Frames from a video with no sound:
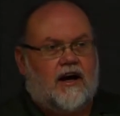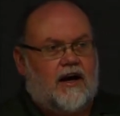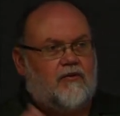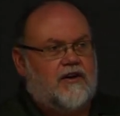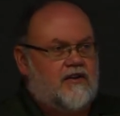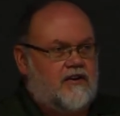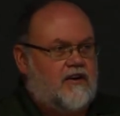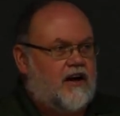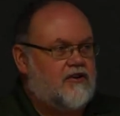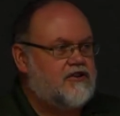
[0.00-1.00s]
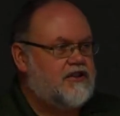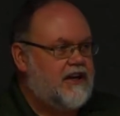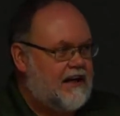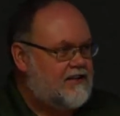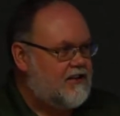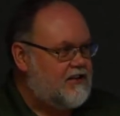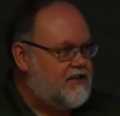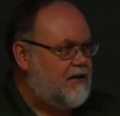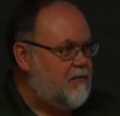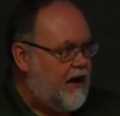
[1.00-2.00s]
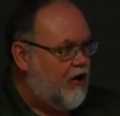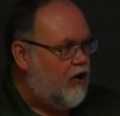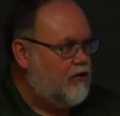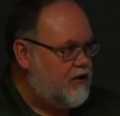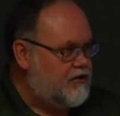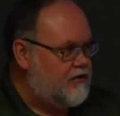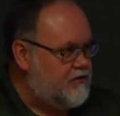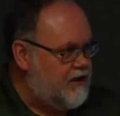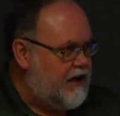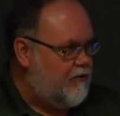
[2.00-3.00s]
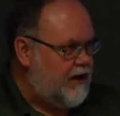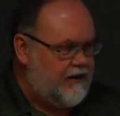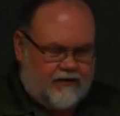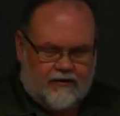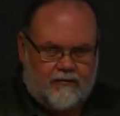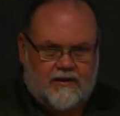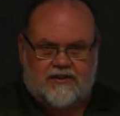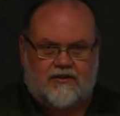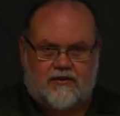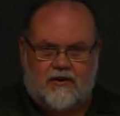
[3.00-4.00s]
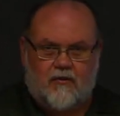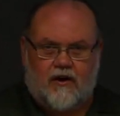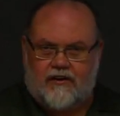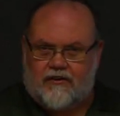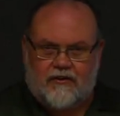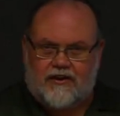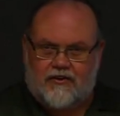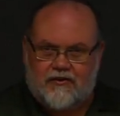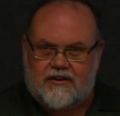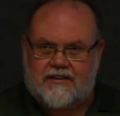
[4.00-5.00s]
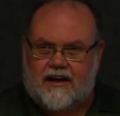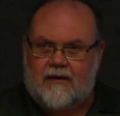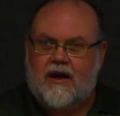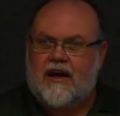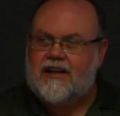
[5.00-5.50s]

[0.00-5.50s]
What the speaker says: I went to the doctor. She actually sent my oldest, who's now was 31, 32 at the time,